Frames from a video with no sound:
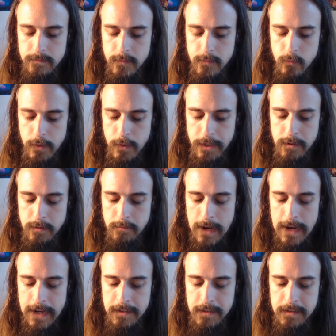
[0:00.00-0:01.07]
Where your
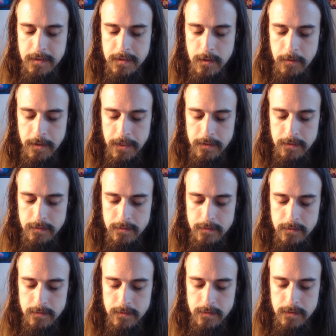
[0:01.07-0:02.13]
mind is going.
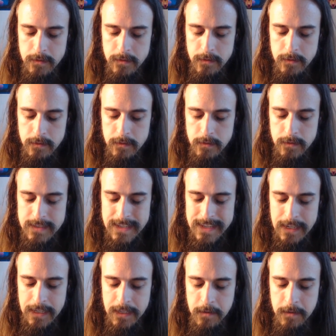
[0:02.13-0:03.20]
Is it
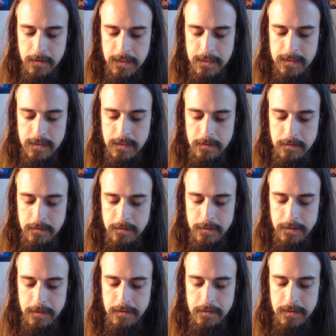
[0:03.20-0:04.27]
lingering still? Are
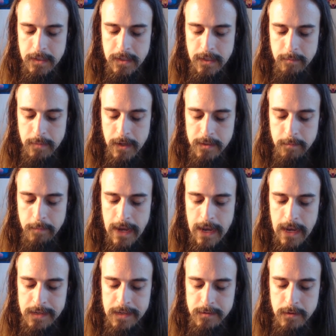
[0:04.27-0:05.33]
you thinking about the
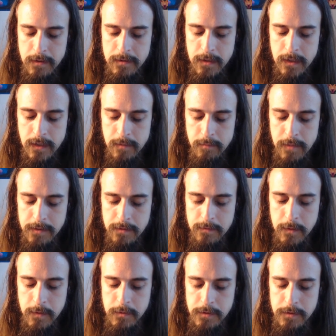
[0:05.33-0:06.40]
past? Are you thinking about the
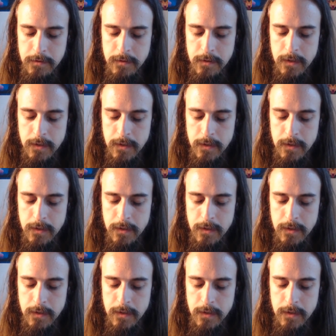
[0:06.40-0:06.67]
future?